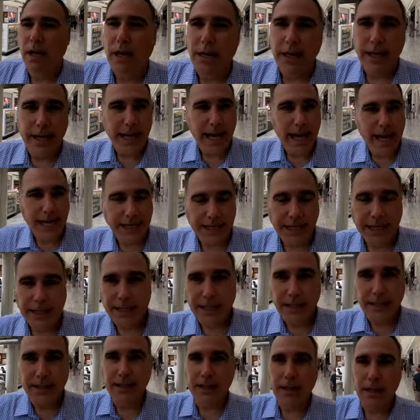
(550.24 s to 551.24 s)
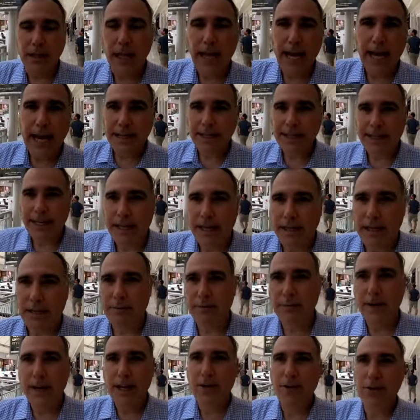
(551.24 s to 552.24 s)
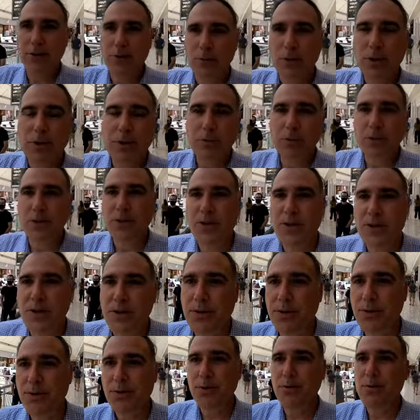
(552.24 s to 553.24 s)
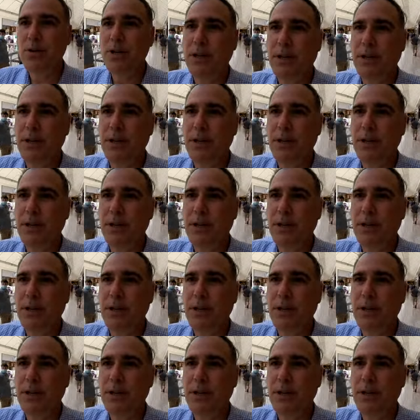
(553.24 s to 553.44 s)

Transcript: they added in this glass elevator, which was new.